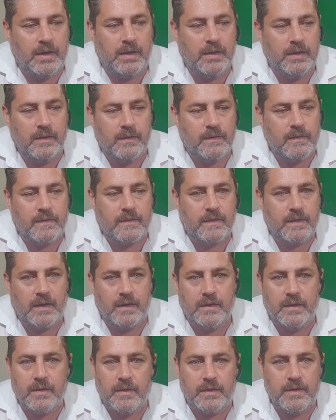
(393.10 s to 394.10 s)
is
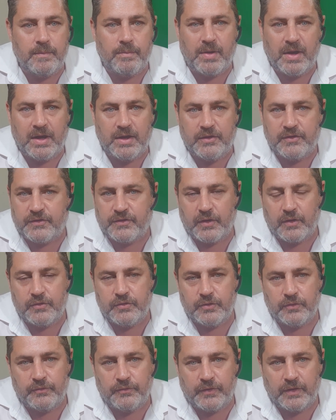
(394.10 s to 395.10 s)
your page
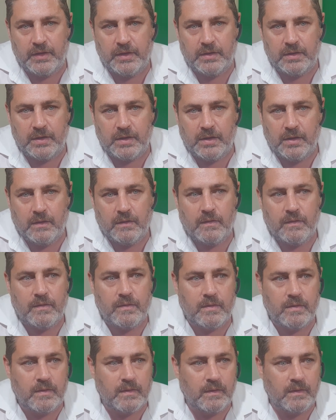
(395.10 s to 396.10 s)
social feed
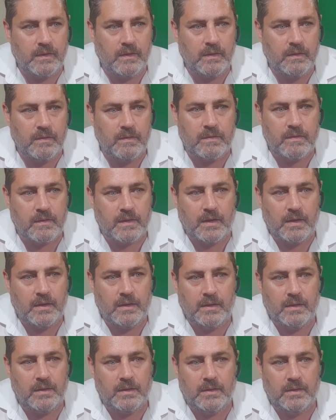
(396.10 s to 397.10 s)
is
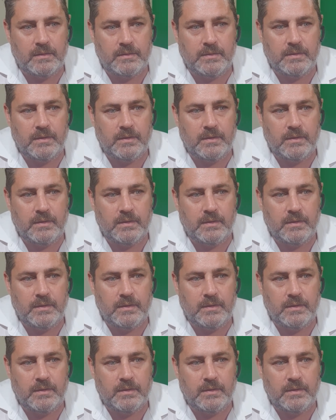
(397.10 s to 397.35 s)
a